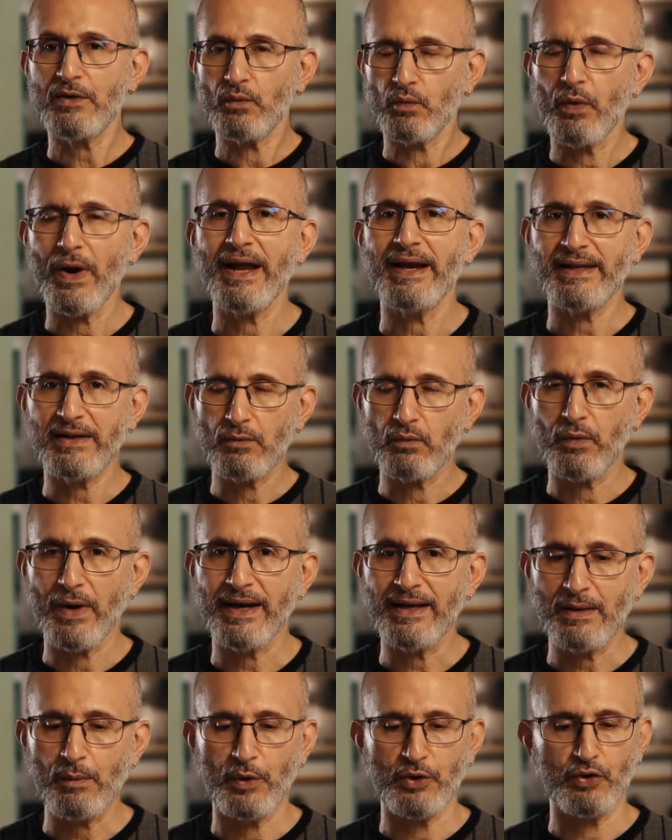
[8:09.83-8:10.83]
ready,
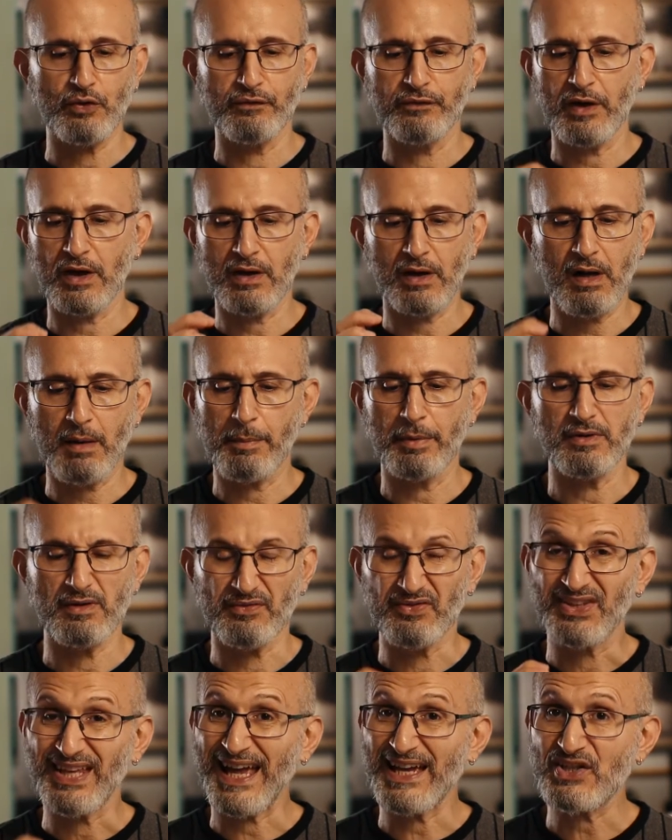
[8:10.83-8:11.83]
ready, when you've done a couple
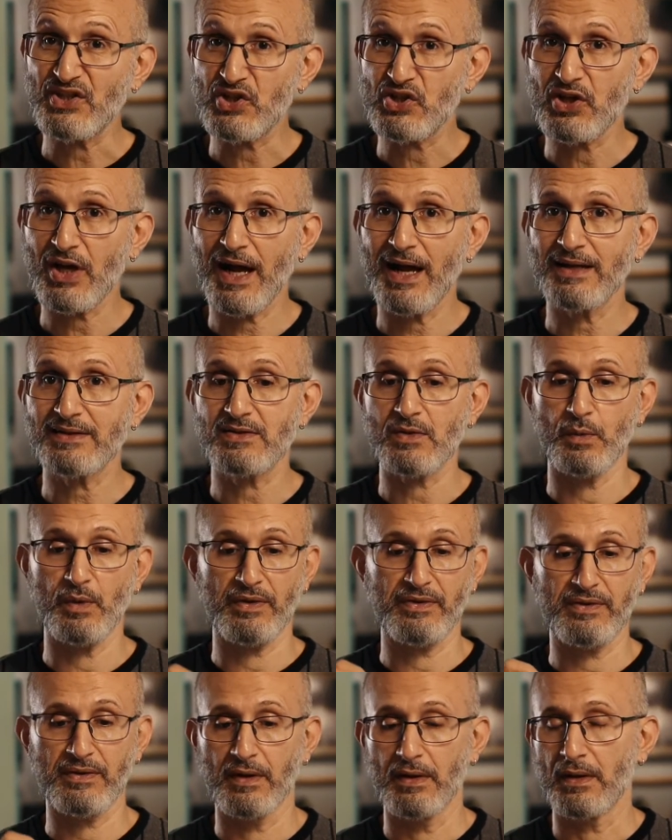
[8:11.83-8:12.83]
of test shots
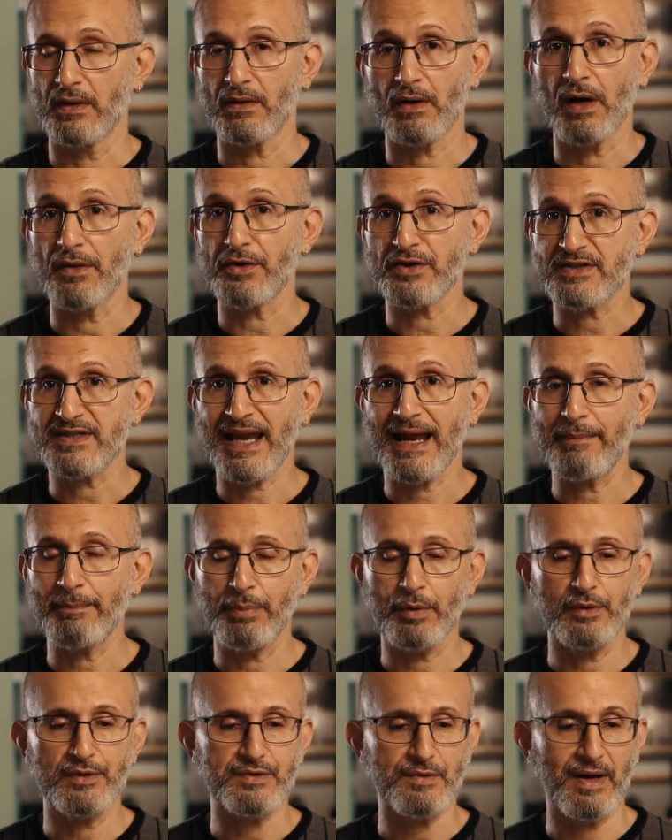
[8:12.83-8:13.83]
with other
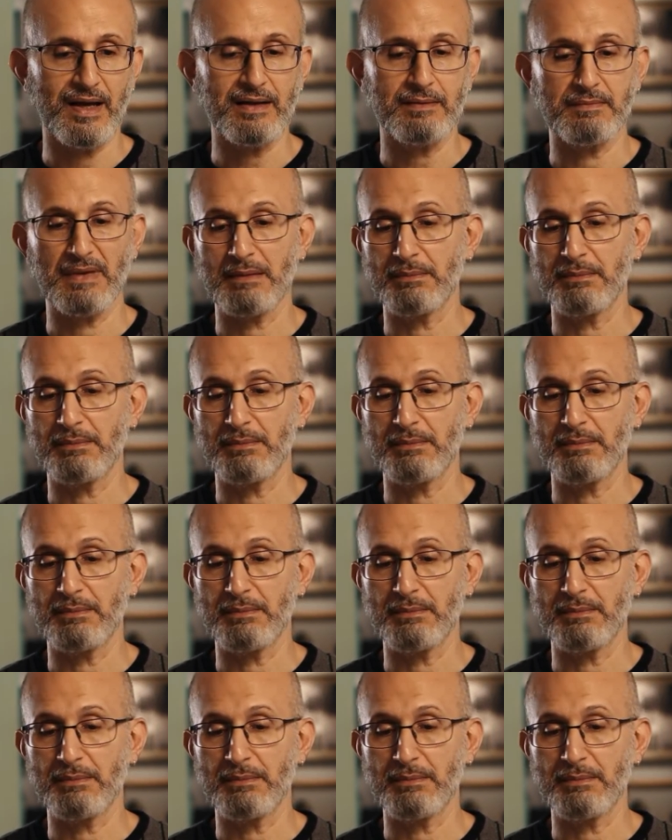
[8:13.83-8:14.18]
samples, right?